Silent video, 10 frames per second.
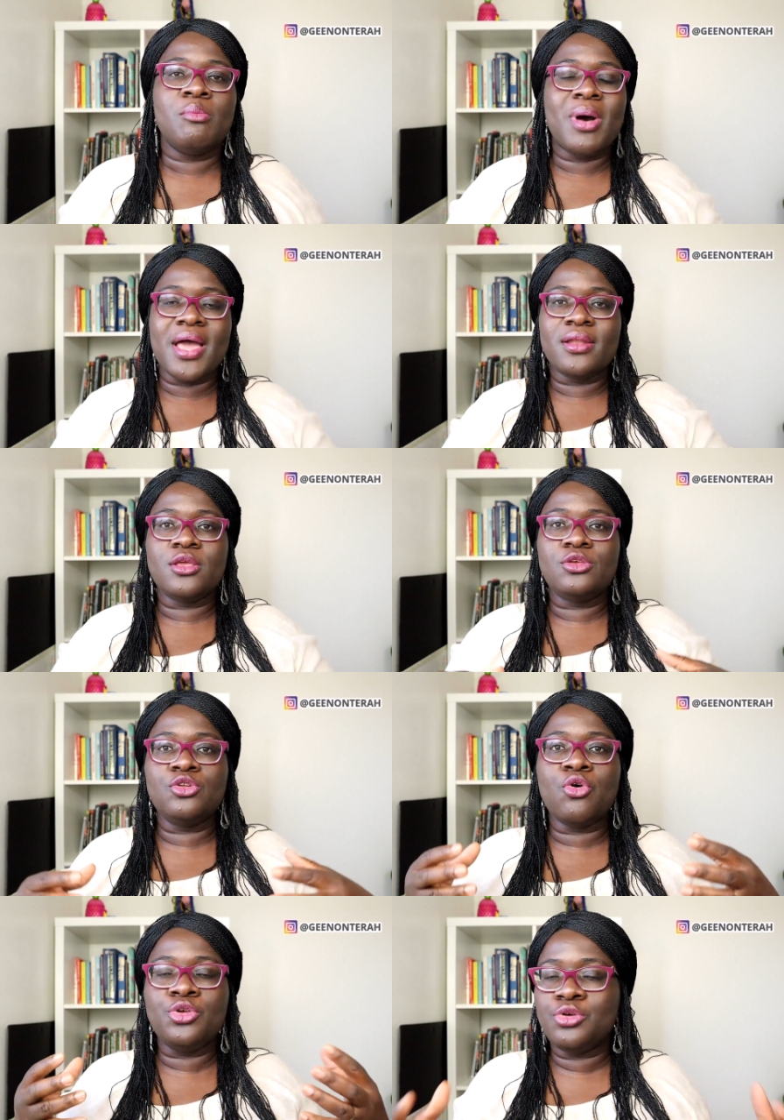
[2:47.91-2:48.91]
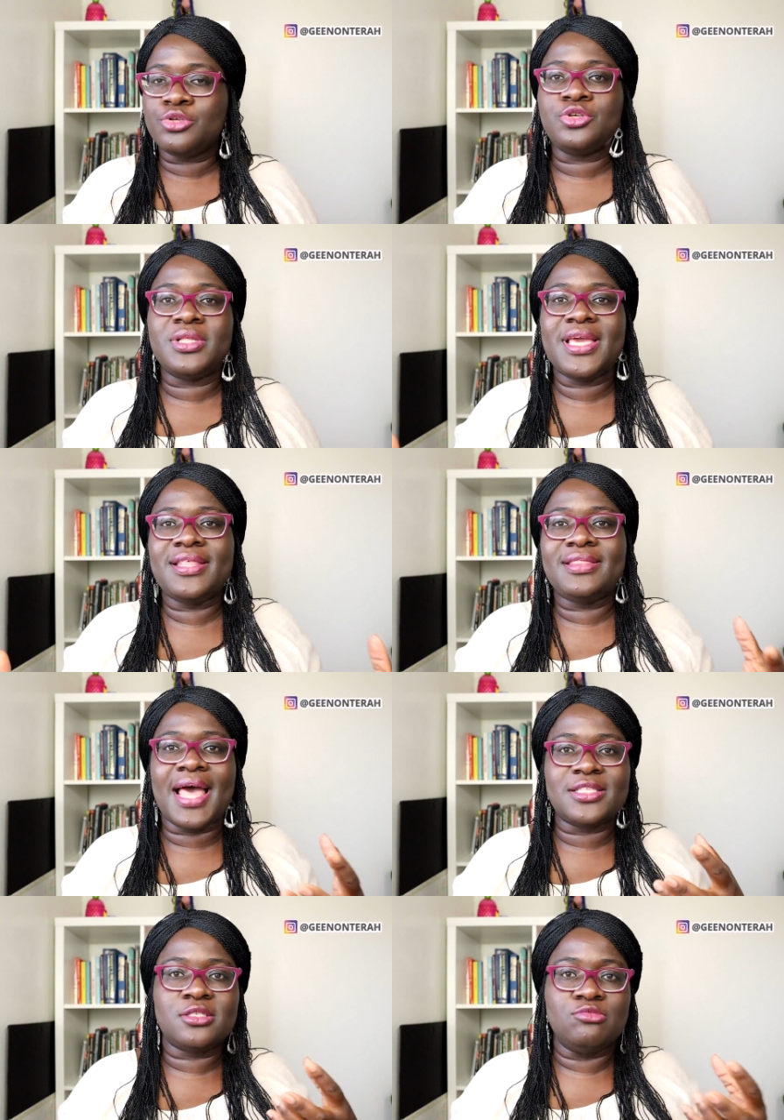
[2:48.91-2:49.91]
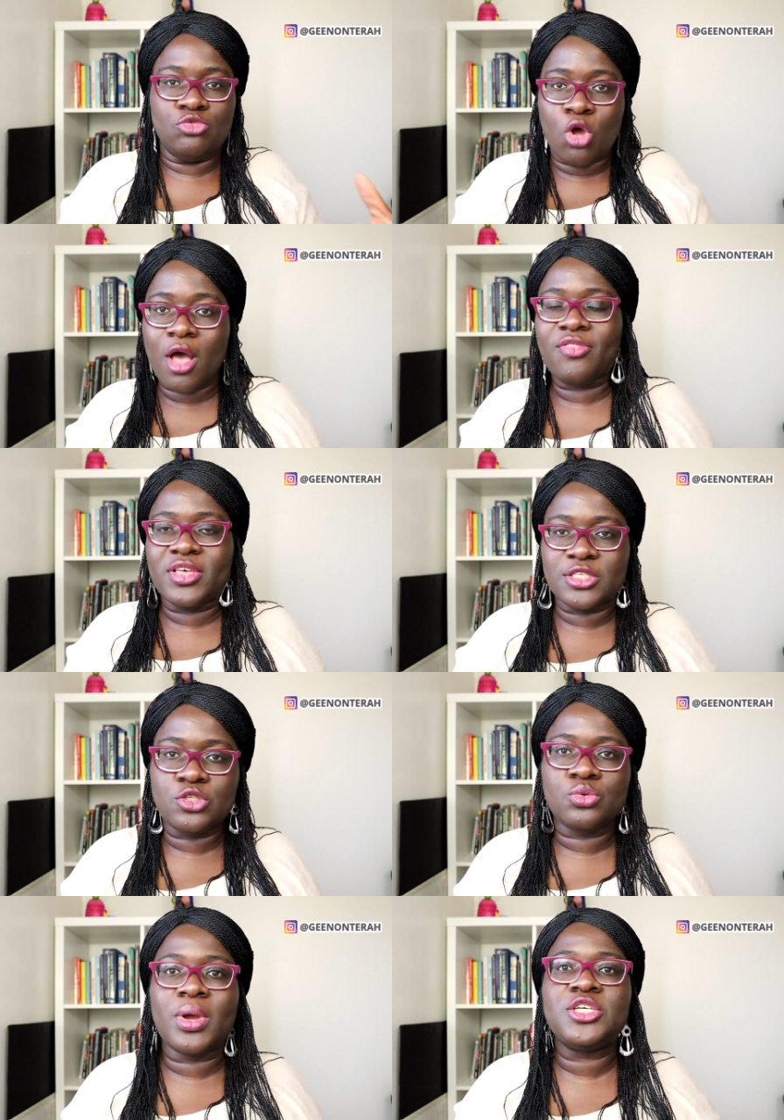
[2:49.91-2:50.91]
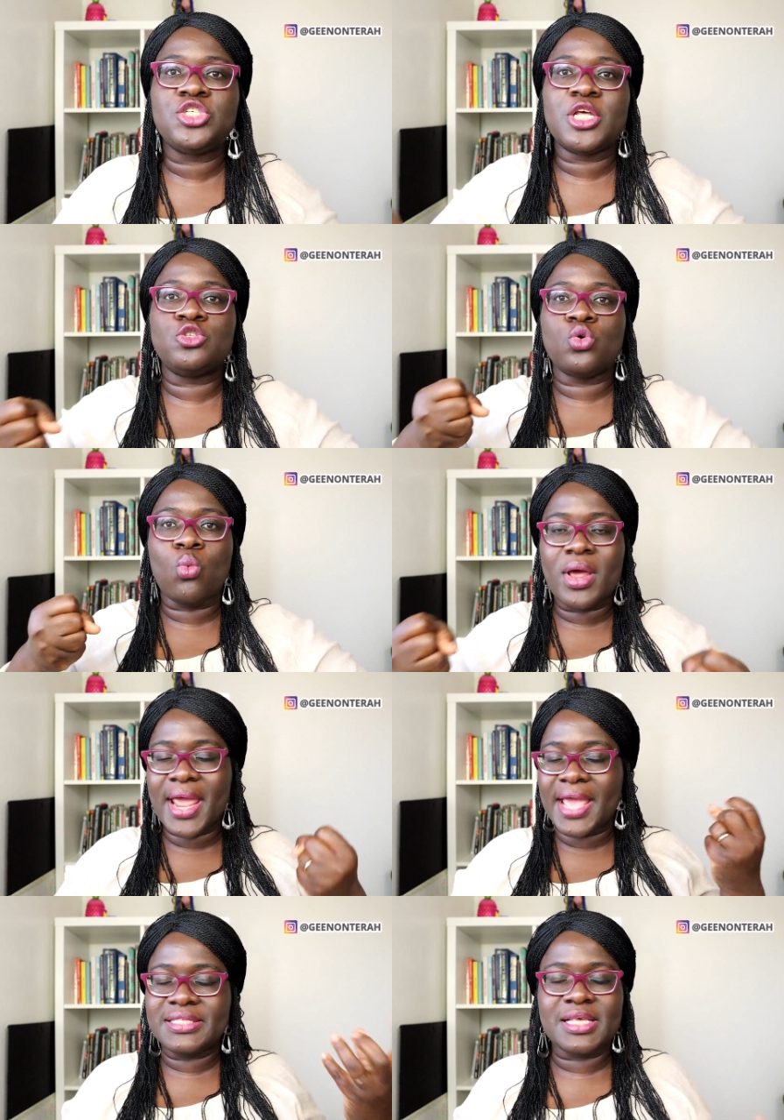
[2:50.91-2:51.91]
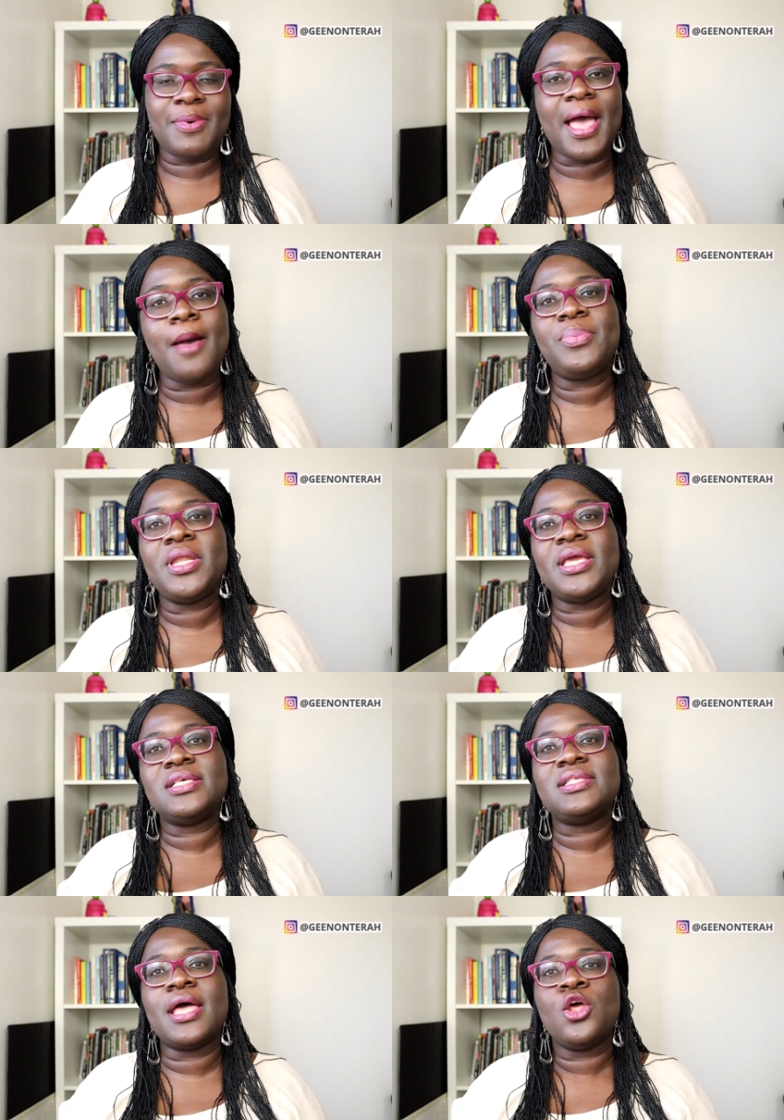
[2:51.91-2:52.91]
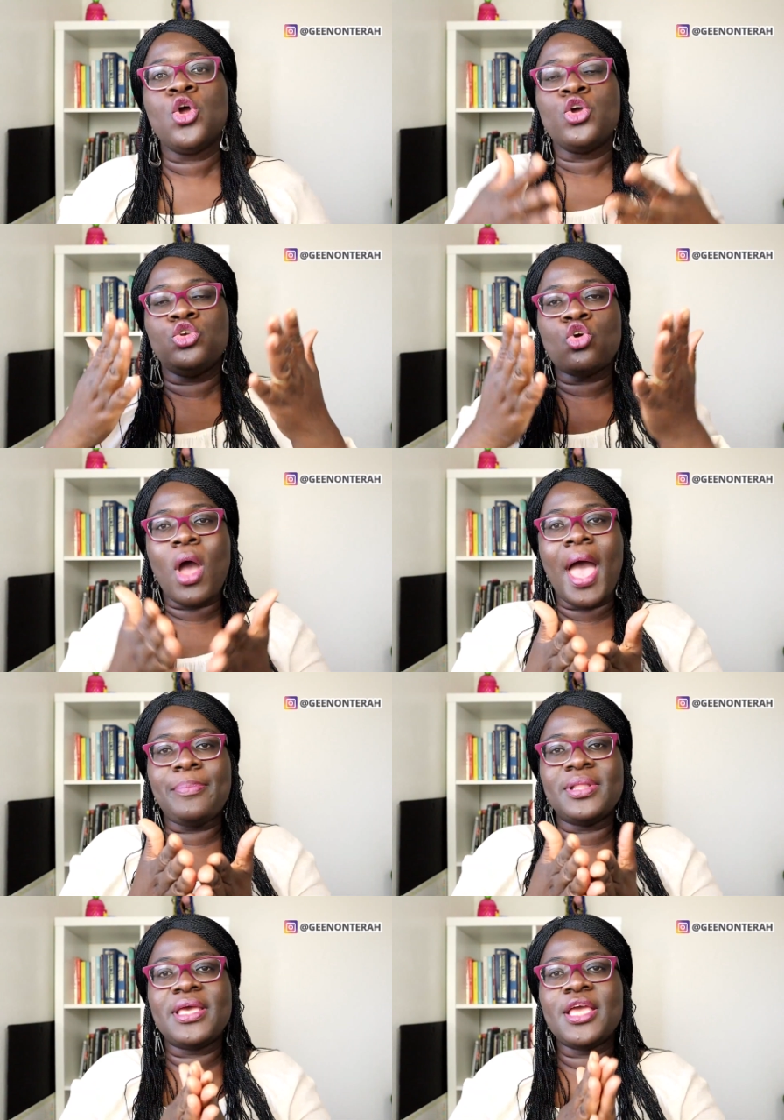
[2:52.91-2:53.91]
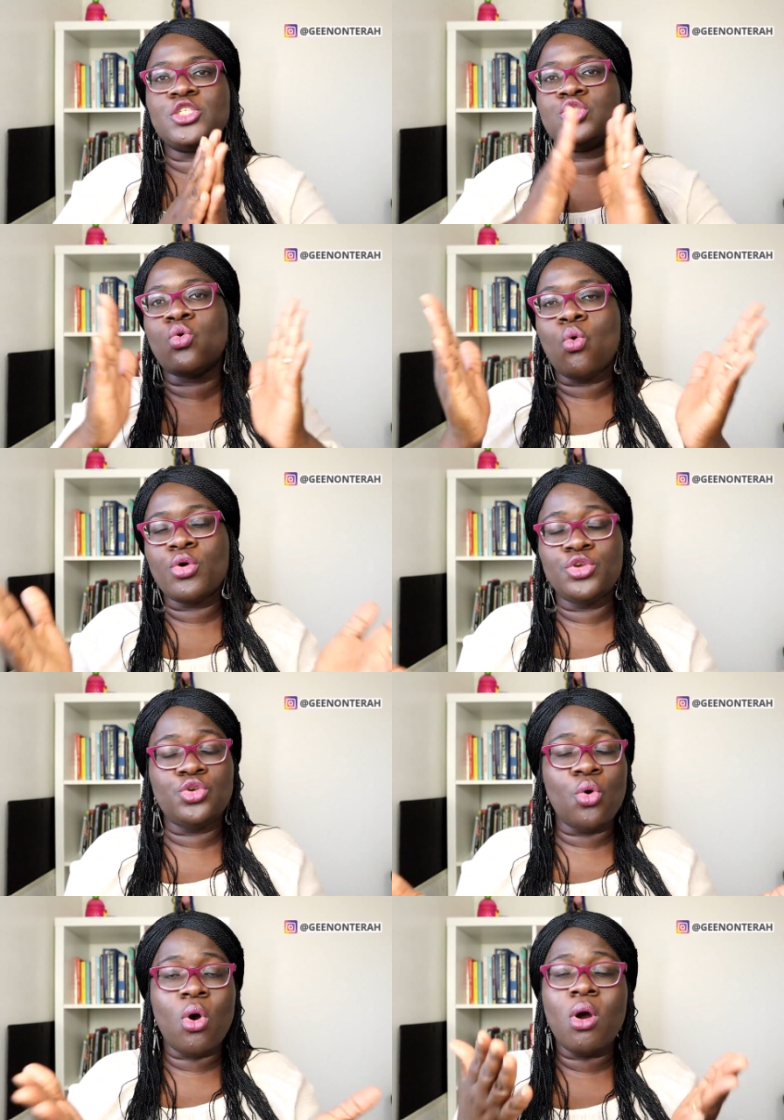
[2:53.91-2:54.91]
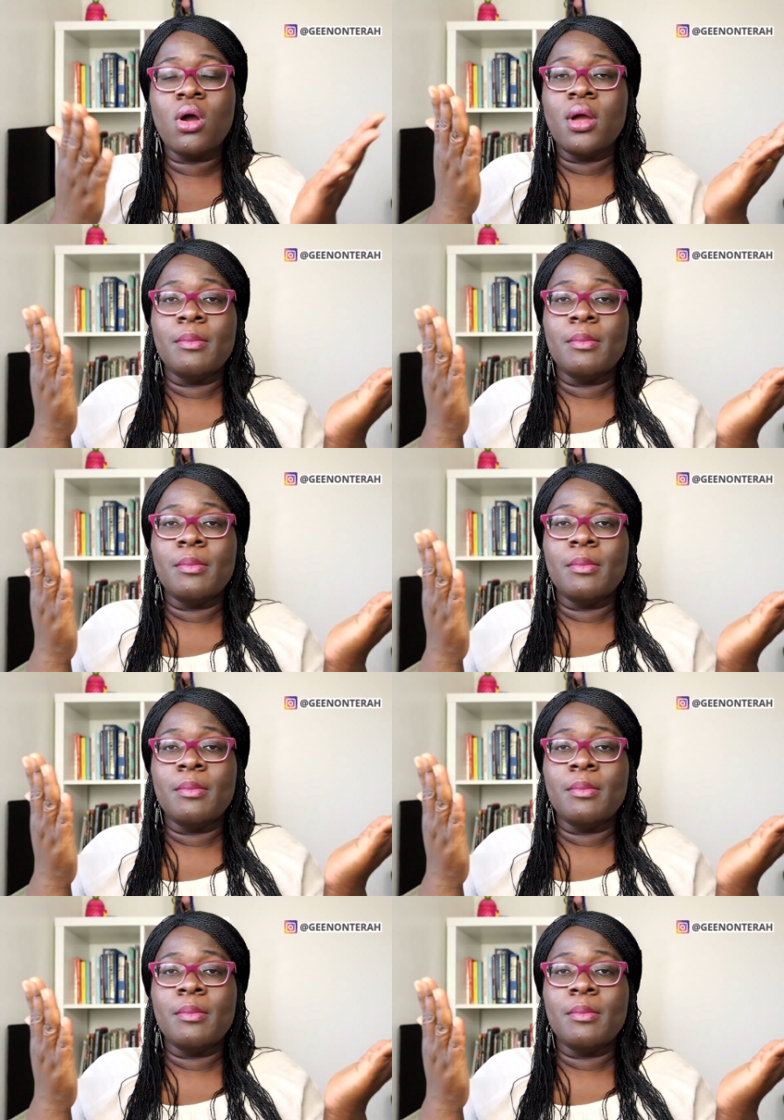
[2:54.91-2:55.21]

But you know, usually that's not the situation. And so what ends up happening is that your application or your